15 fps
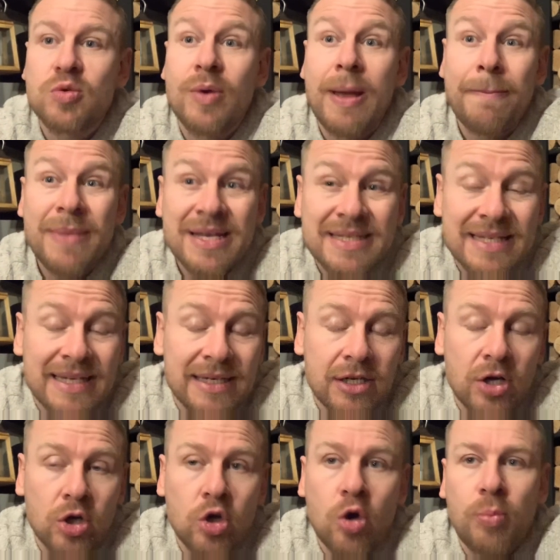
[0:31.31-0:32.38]
We are missing
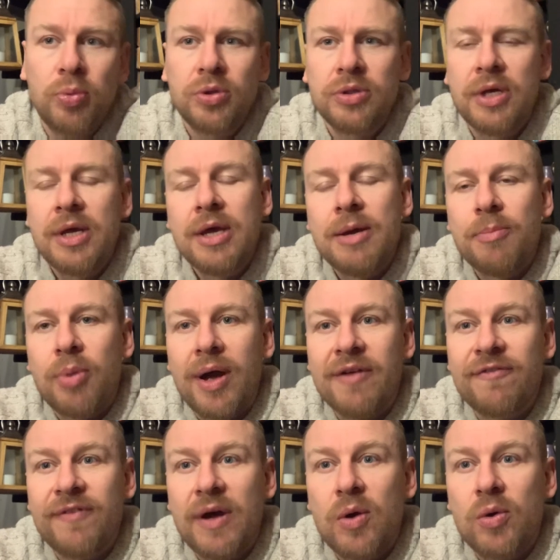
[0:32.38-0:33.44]
a couple, but I
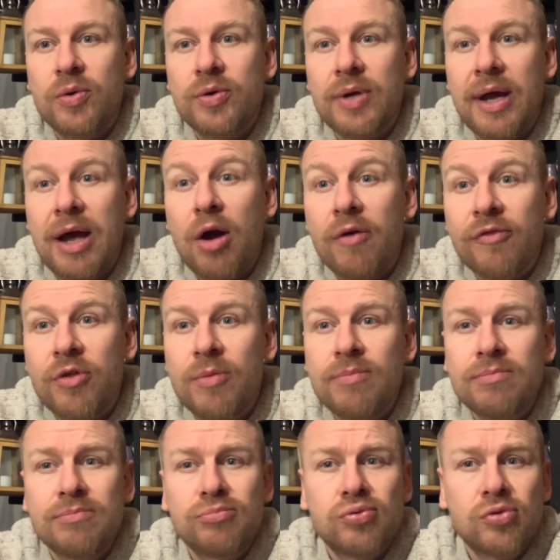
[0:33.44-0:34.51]
found out of
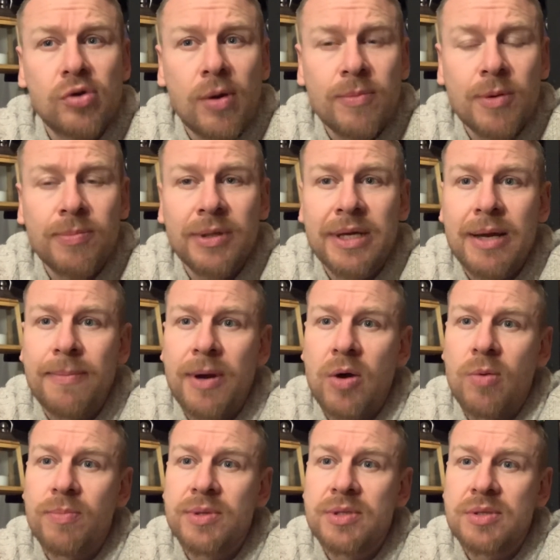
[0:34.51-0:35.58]
them probably
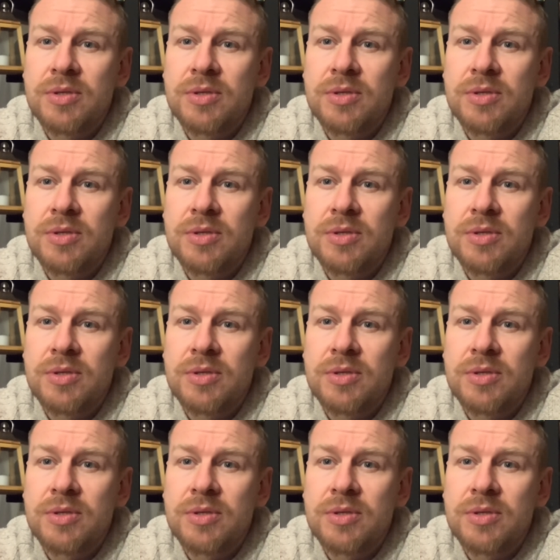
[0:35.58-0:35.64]
about